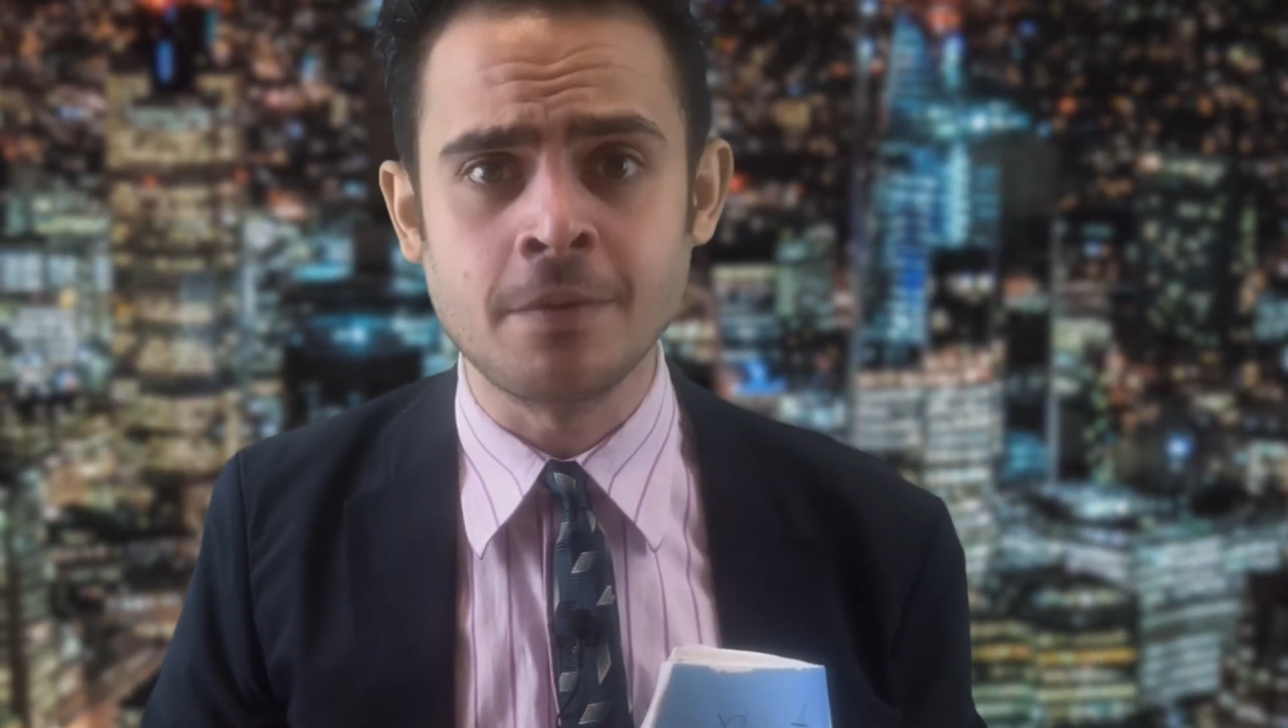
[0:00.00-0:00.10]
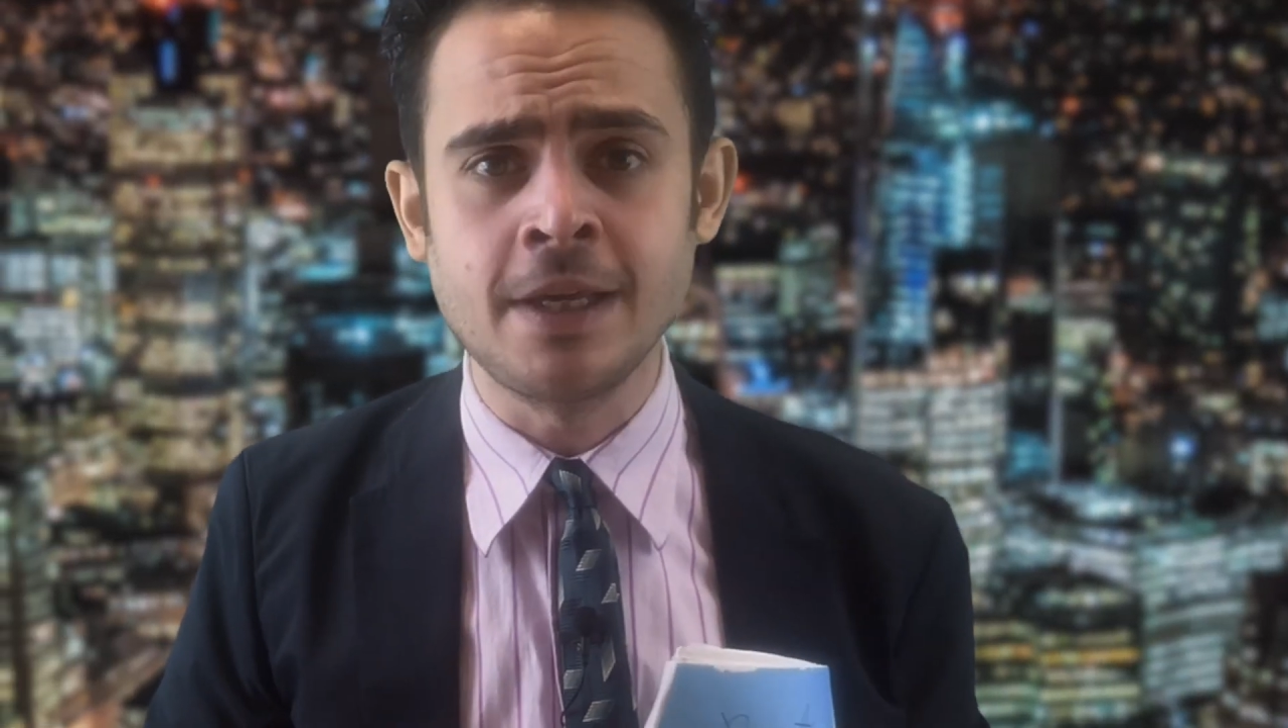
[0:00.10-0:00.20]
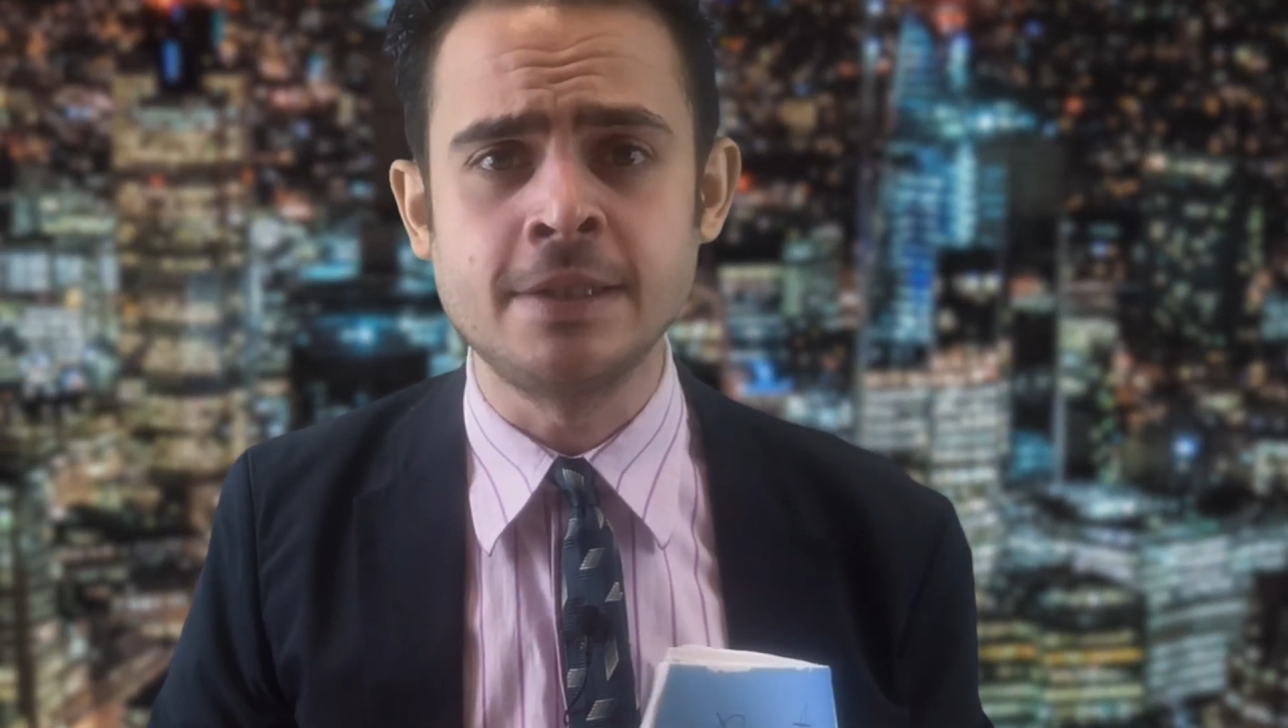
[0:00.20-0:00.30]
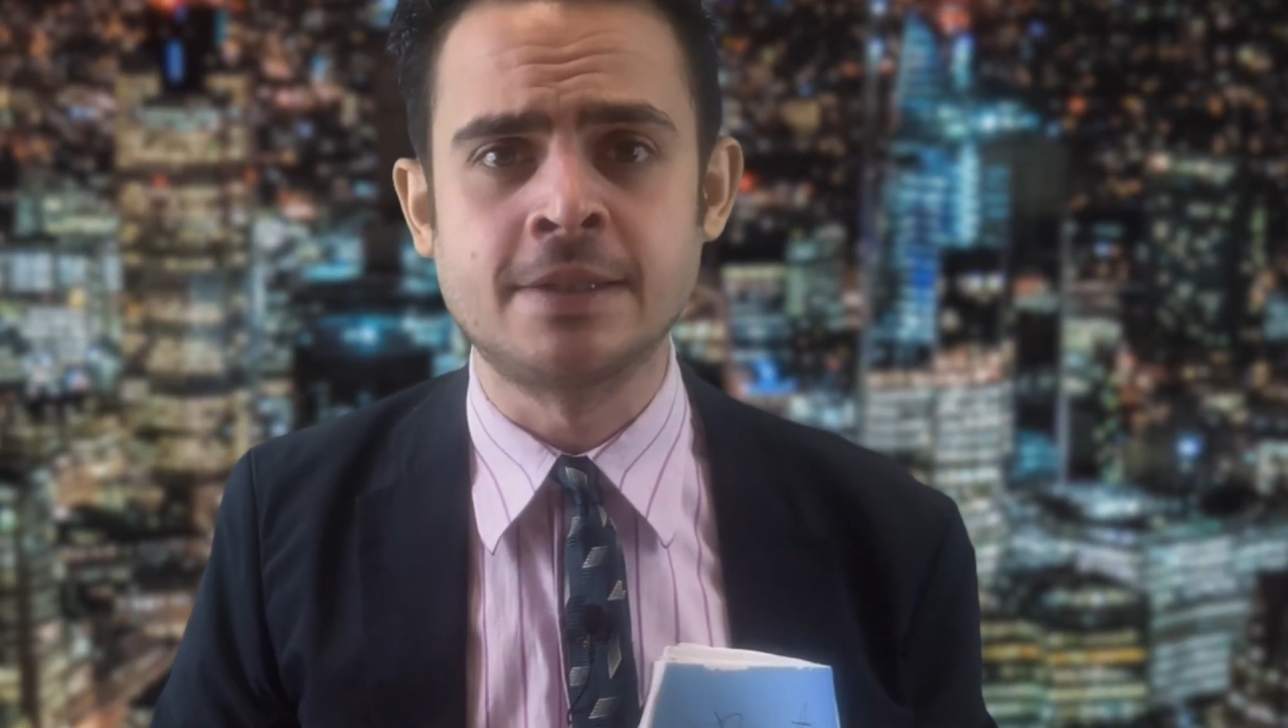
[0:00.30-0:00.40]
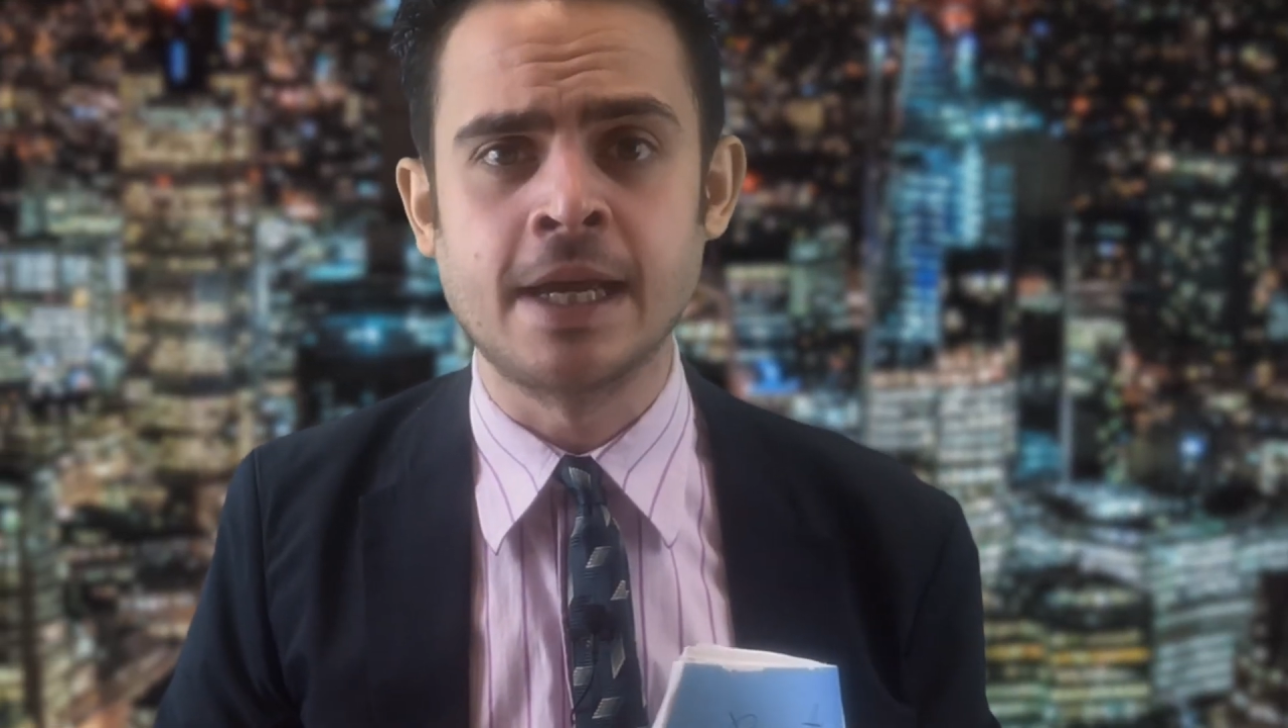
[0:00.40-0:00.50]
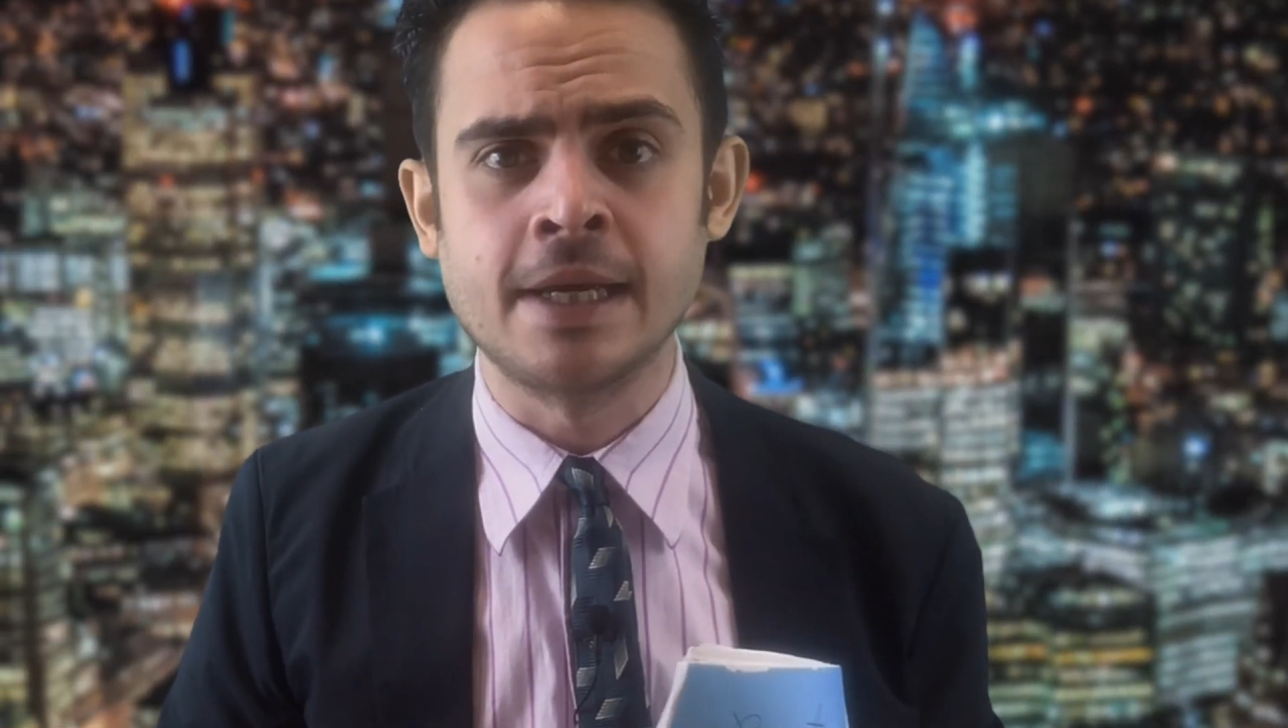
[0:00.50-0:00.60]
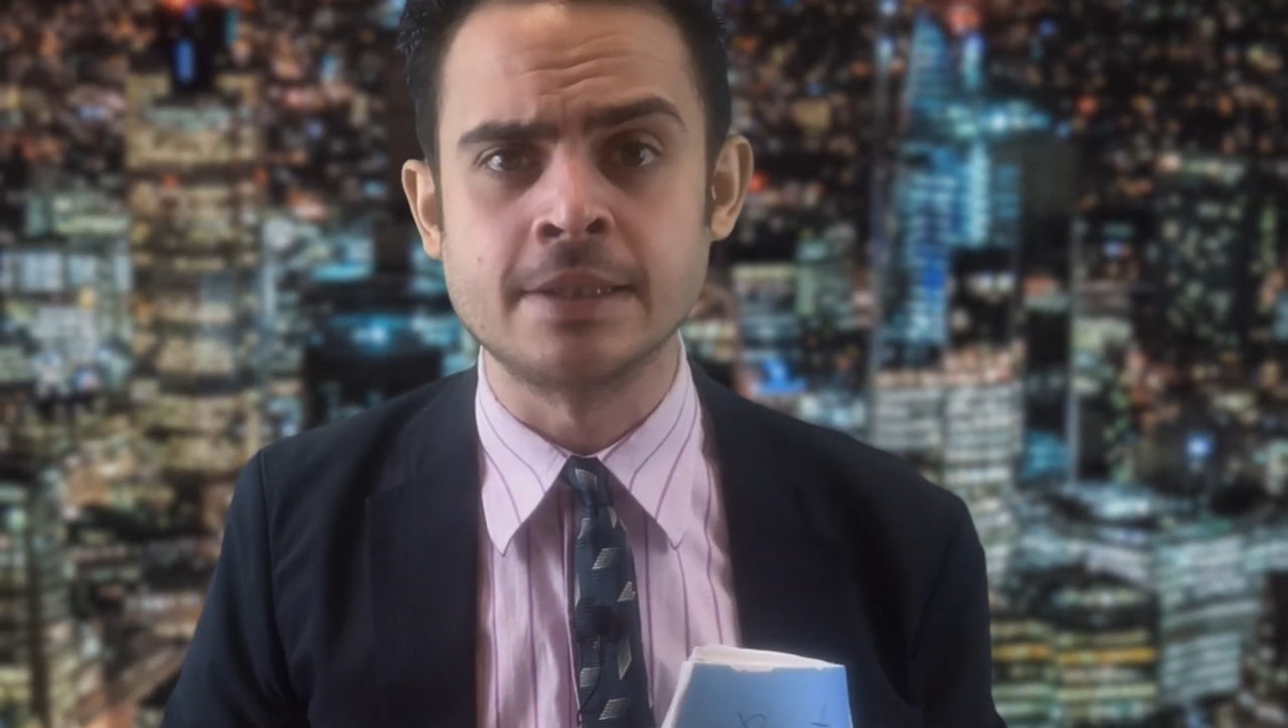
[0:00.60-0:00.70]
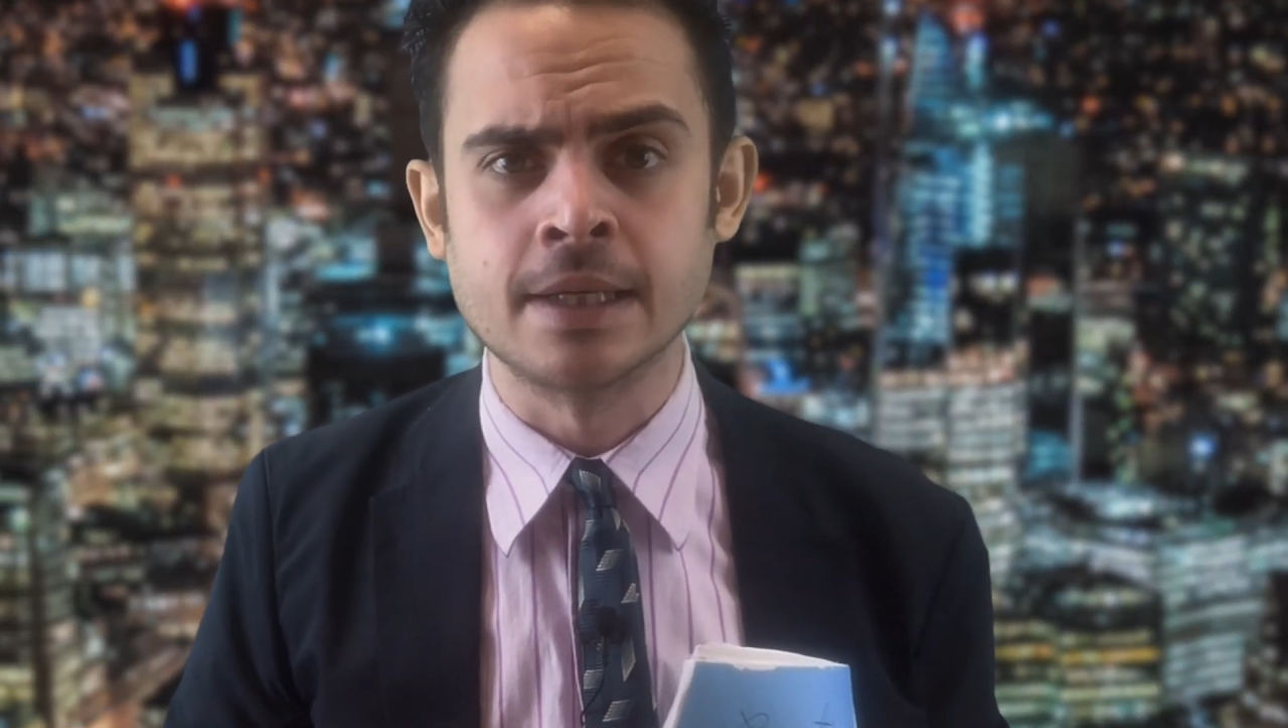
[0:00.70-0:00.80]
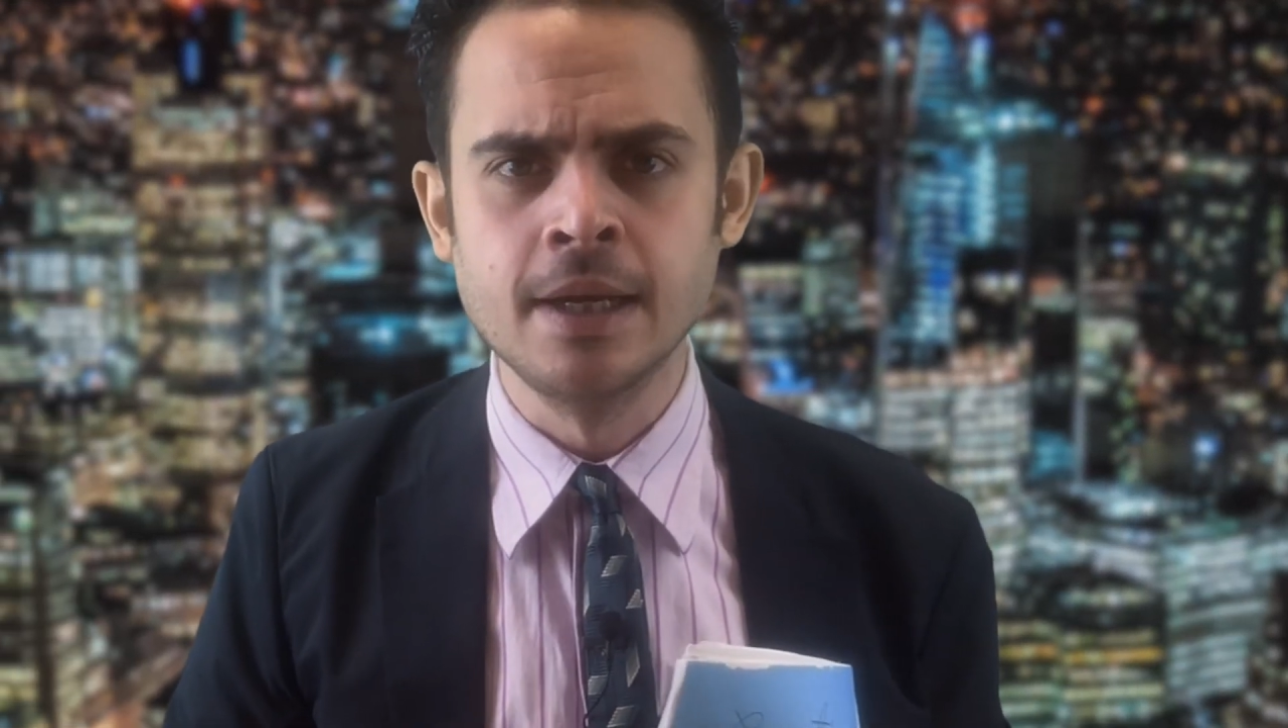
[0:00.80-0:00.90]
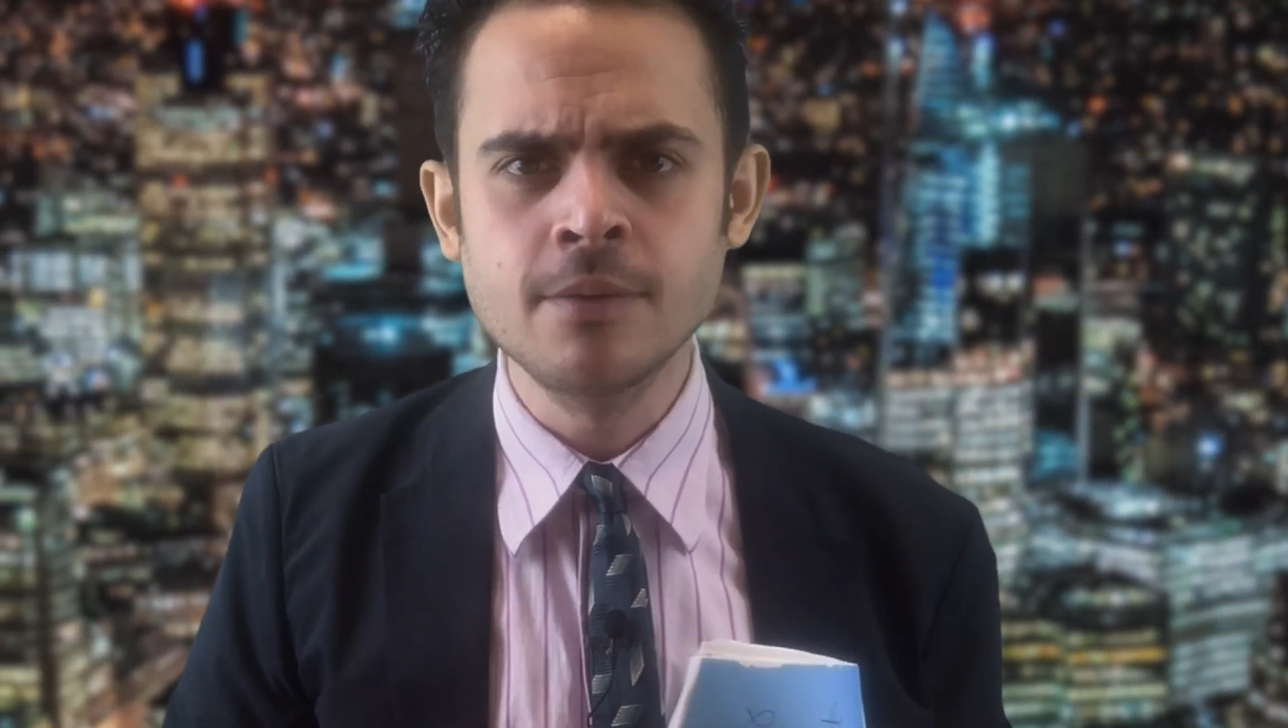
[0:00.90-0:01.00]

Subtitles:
these days.